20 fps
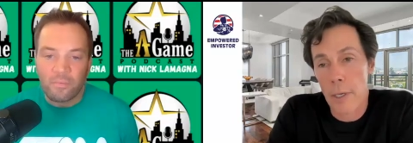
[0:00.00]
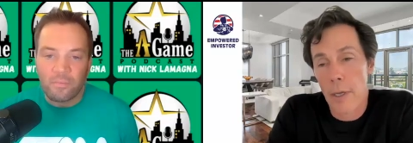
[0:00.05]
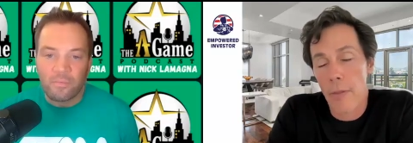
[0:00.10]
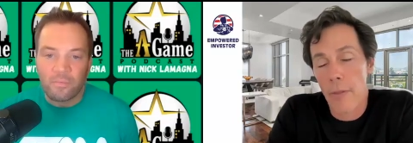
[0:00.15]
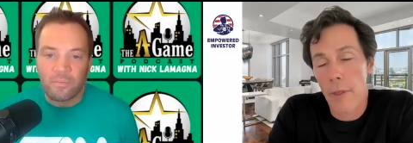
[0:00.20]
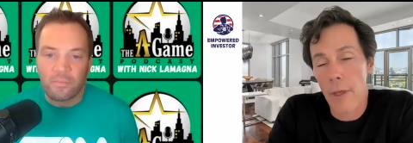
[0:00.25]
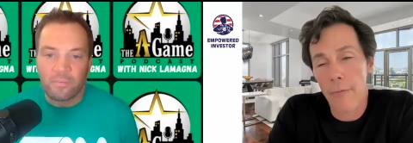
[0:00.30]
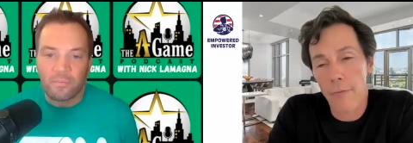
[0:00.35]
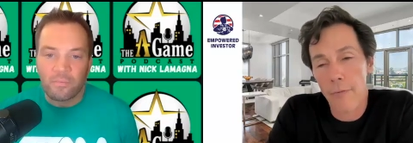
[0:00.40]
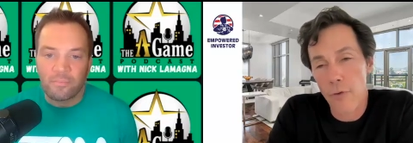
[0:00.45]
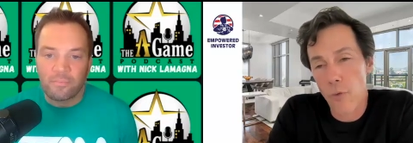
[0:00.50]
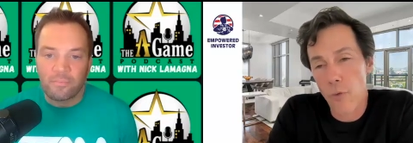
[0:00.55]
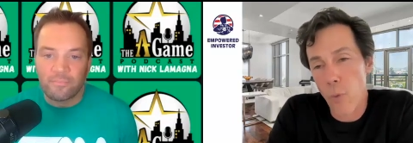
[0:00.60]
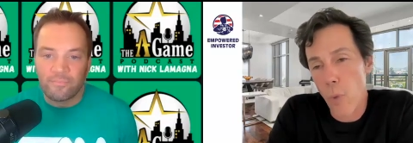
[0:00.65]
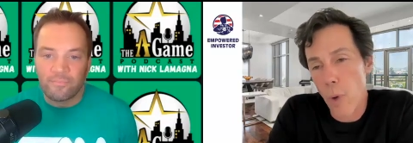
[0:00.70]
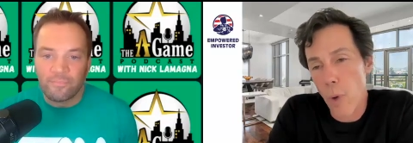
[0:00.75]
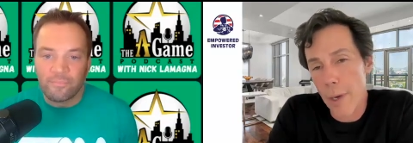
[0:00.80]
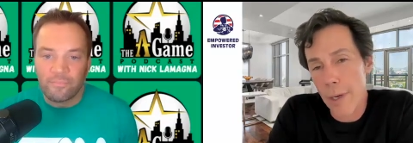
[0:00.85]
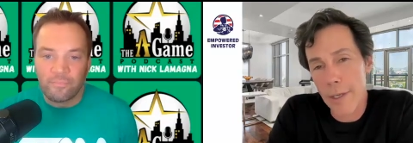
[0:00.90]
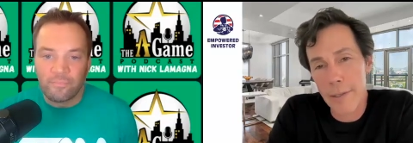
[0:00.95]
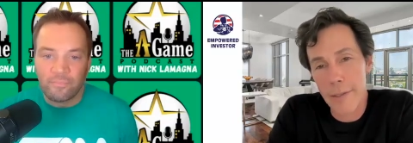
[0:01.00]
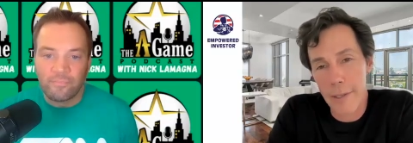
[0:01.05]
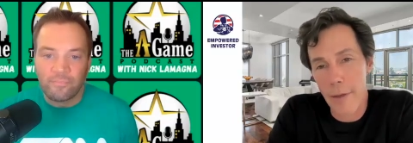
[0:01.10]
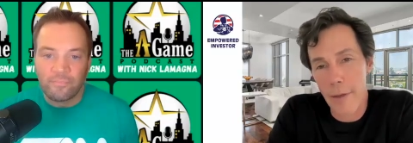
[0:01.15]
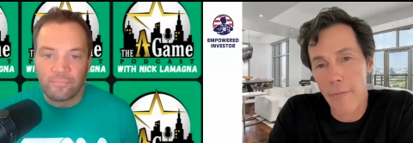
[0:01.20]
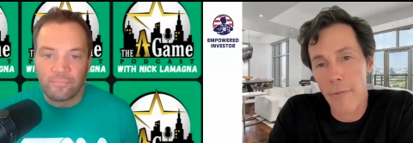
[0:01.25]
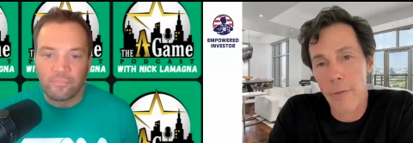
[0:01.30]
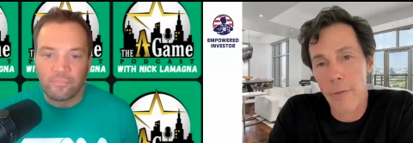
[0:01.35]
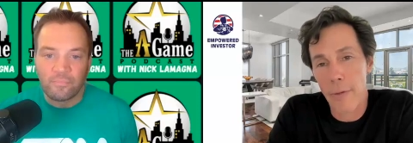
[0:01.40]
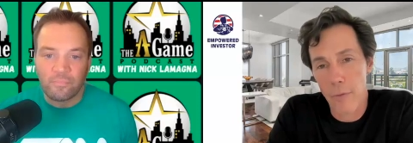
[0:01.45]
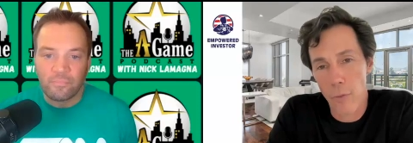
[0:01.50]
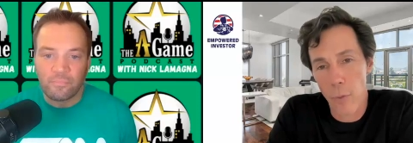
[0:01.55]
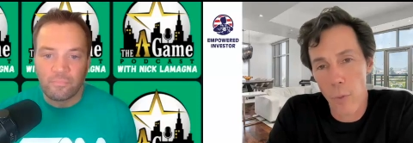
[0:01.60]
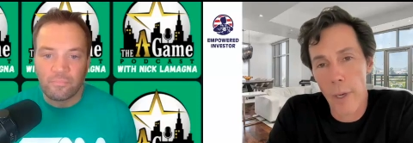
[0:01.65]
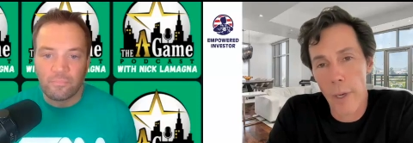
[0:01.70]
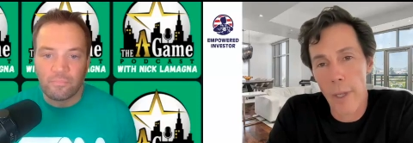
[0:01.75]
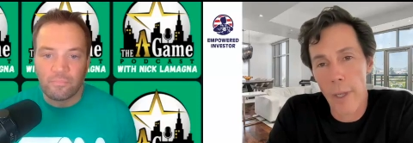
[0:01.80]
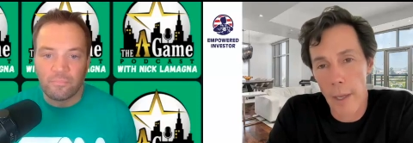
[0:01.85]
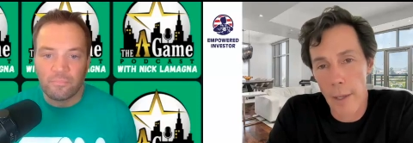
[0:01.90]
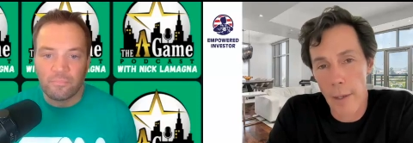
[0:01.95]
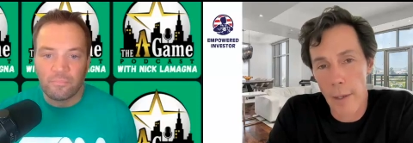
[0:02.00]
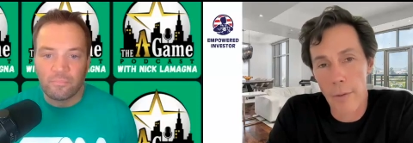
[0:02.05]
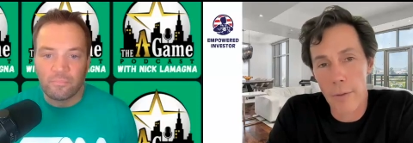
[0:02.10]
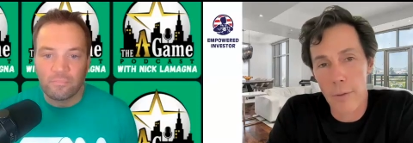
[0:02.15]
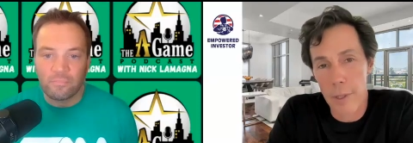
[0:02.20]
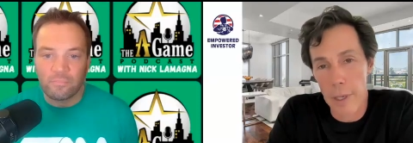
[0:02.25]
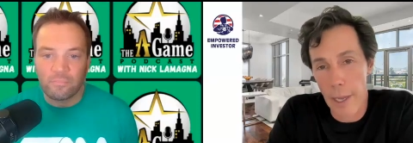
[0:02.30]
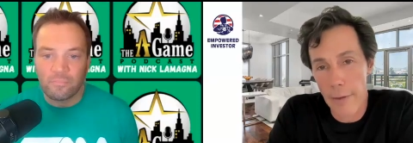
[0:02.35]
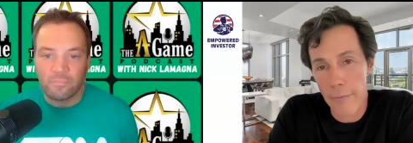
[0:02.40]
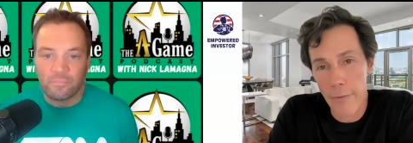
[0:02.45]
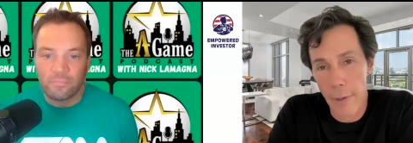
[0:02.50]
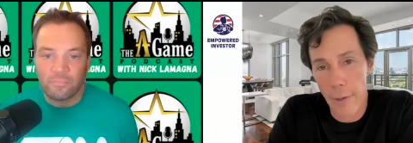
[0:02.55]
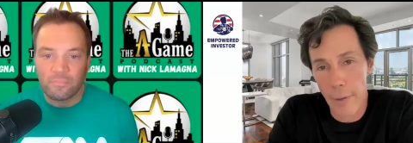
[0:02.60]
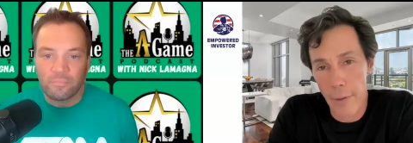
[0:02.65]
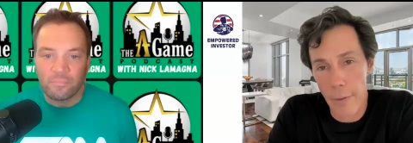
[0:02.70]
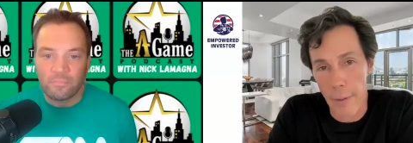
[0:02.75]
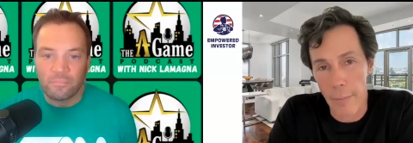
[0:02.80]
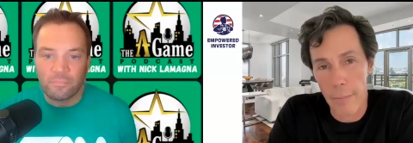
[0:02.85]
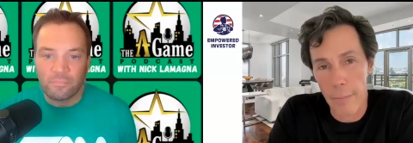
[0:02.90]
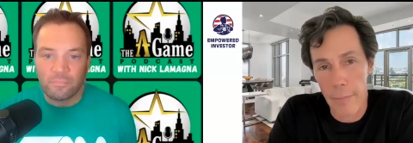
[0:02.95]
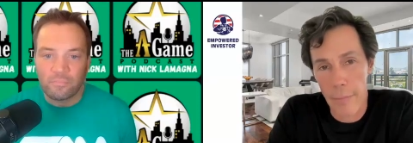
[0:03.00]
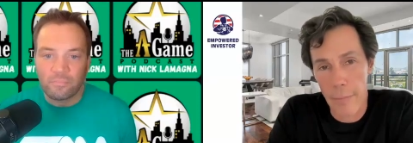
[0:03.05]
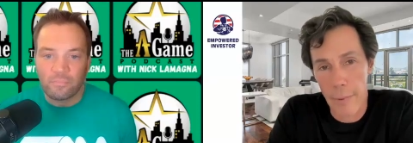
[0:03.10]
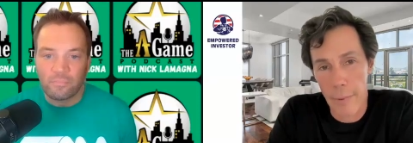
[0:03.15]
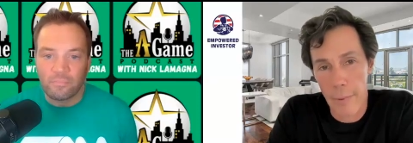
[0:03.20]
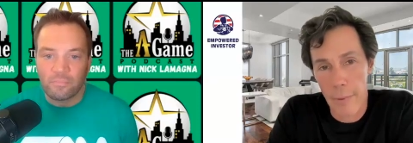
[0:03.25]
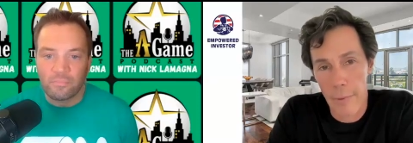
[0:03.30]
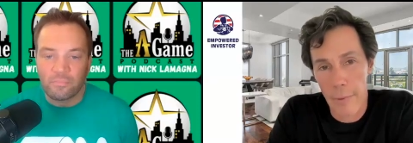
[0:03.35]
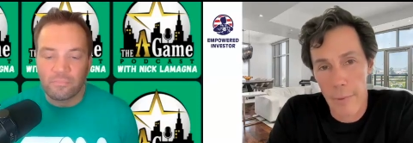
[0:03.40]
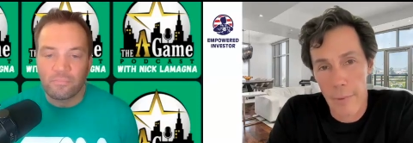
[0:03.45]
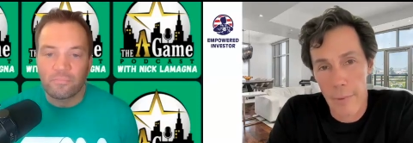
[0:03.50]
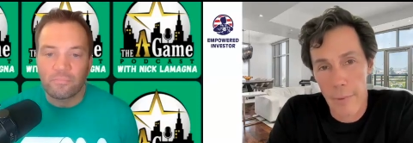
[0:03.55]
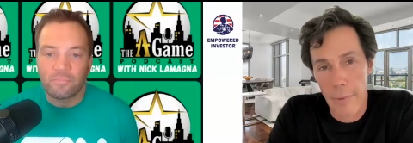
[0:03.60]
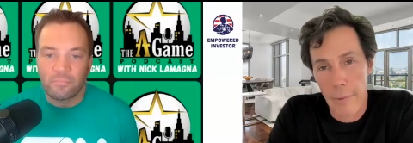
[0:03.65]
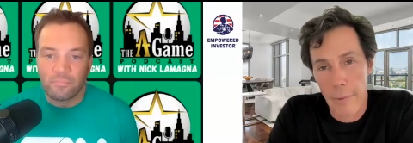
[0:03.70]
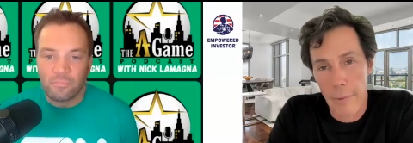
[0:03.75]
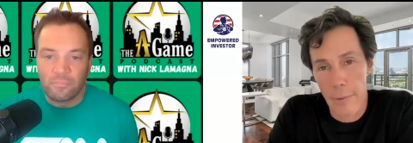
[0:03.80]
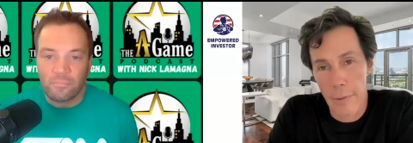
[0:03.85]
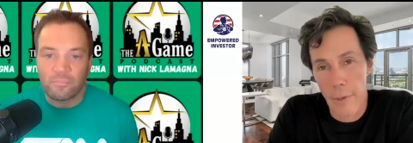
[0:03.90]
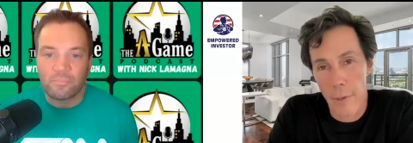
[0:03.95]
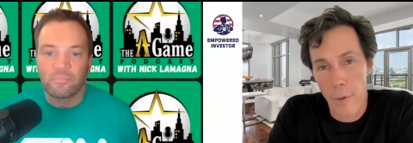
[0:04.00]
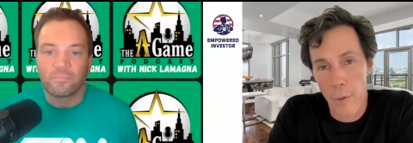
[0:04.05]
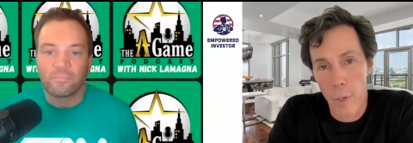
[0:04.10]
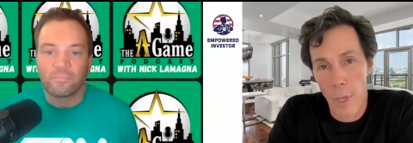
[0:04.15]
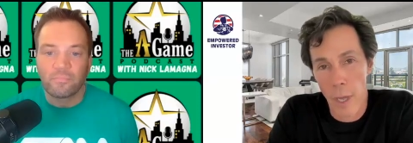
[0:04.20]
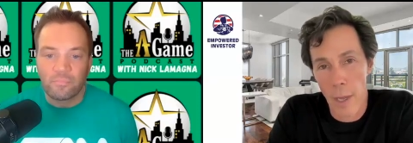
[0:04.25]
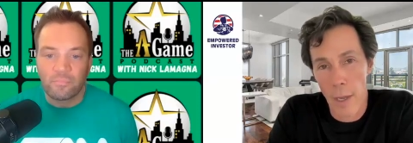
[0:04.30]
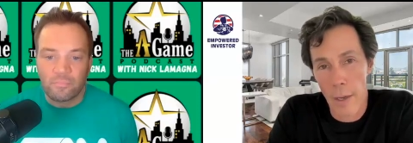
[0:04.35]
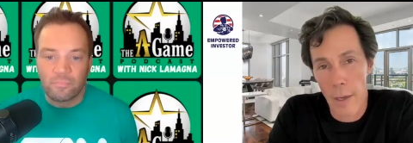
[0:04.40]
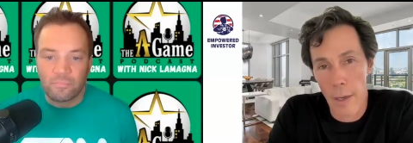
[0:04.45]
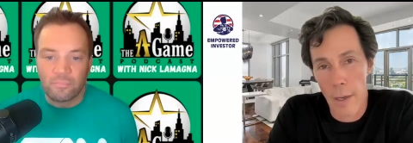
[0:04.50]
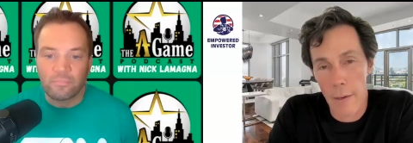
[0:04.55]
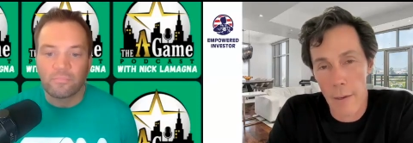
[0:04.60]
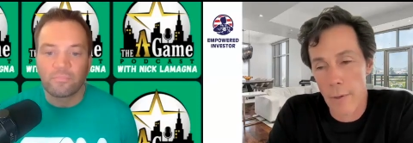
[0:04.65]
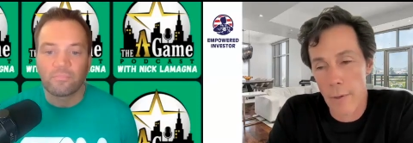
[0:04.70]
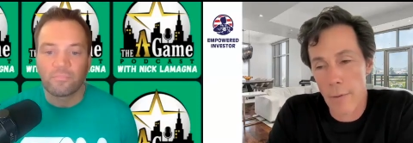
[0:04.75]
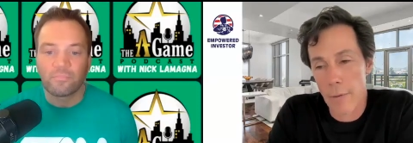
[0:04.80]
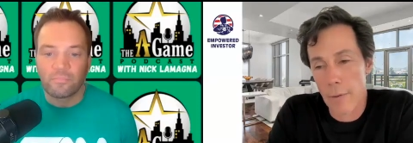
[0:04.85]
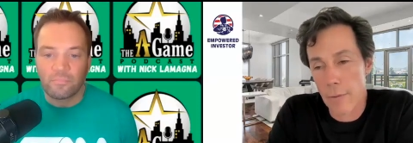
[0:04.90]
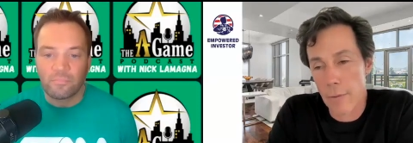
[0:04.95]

Speaker 1: they have 27 to 28 years left on them. Okay. They're